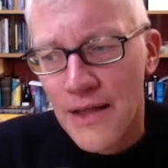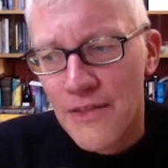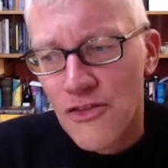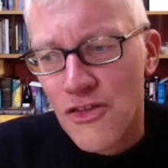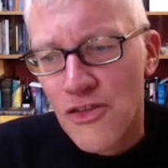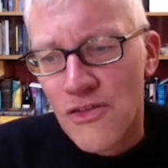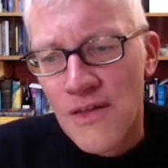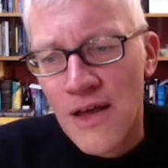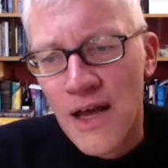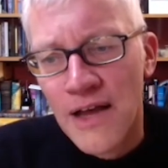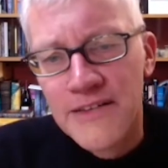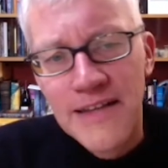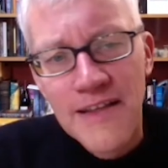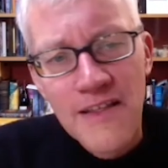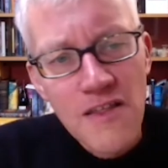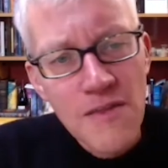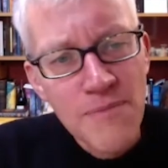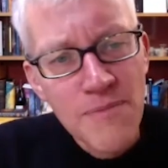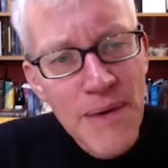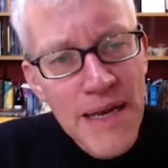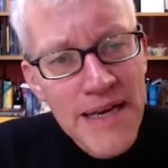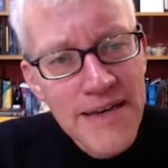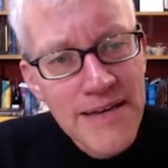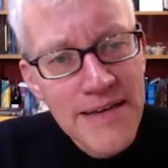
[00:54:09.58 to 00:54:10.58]
society
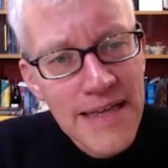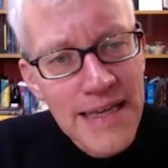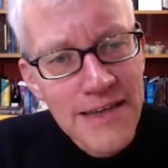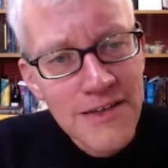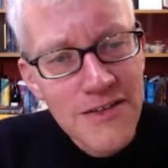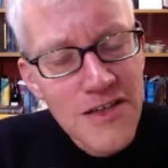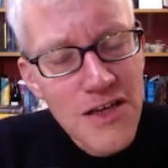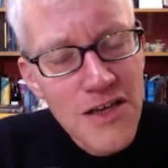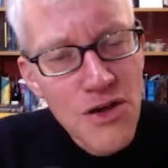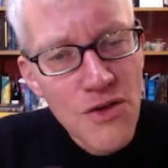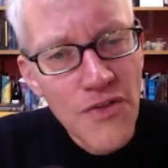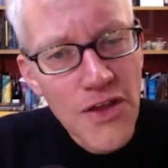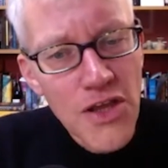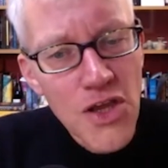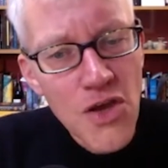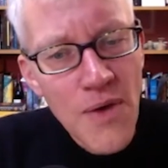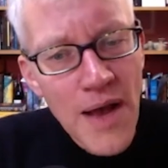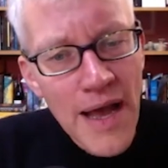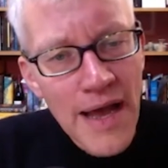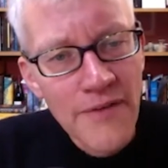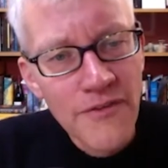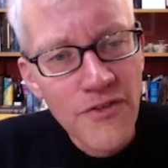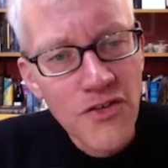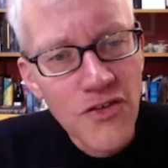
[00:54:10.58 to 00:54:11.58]
is splitting in two, that
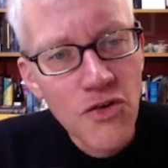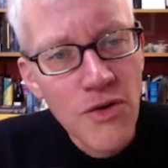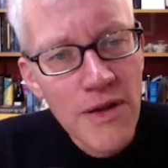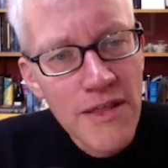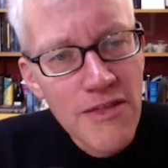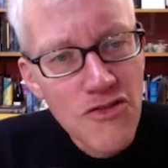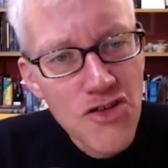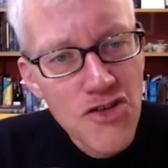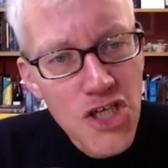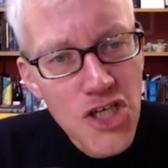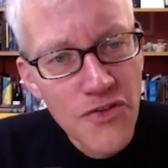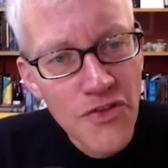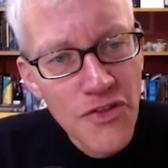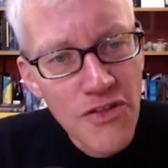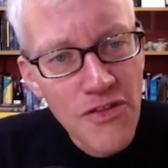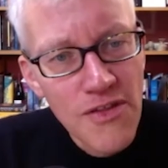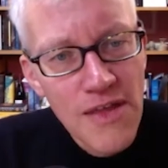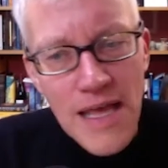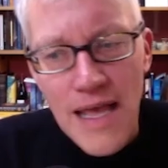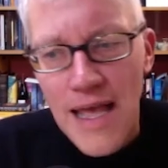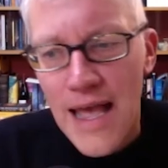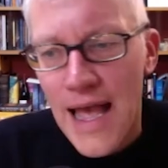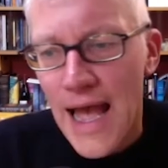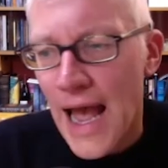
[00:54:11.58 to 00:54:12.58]
you have
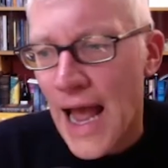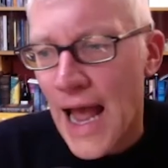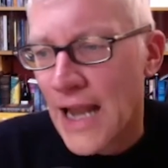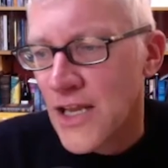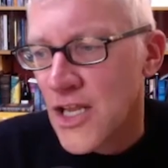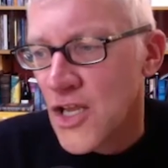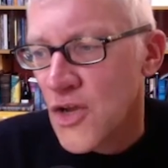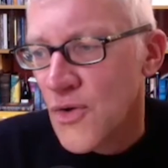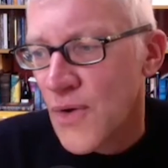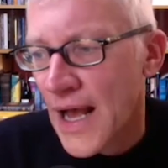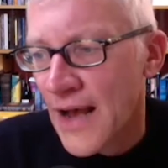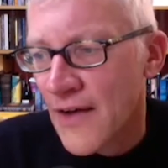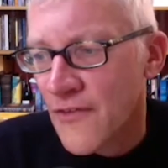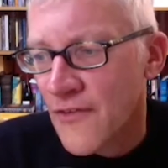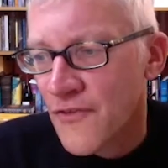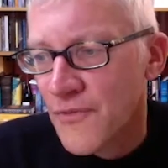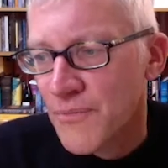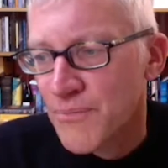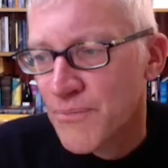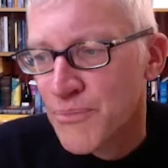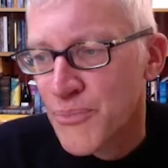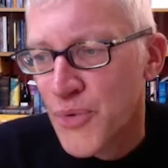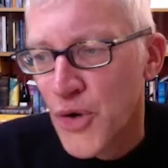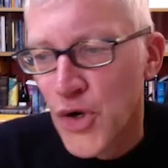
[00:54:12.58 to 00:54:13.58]
Christians and you
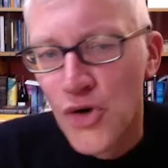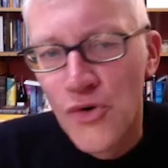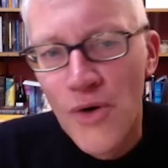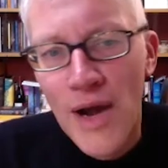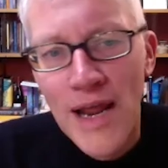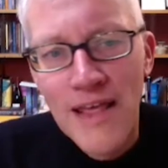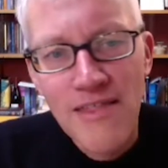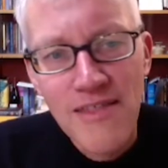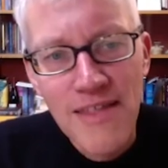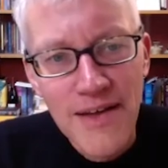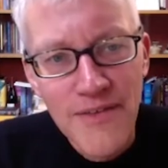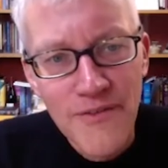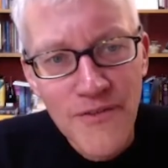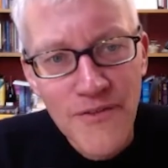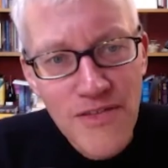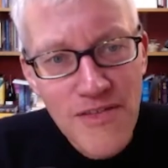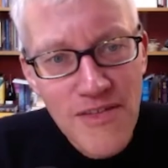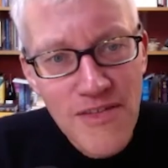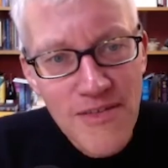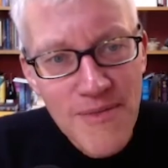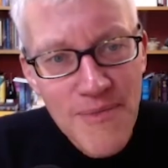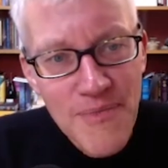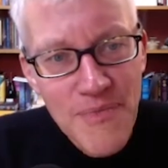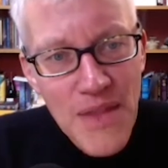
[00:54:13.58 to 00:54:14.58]
have
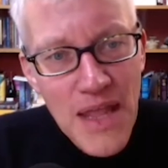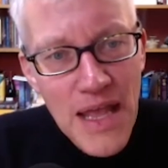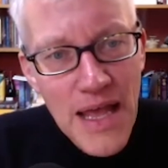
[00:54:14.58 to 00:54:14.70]
progressives.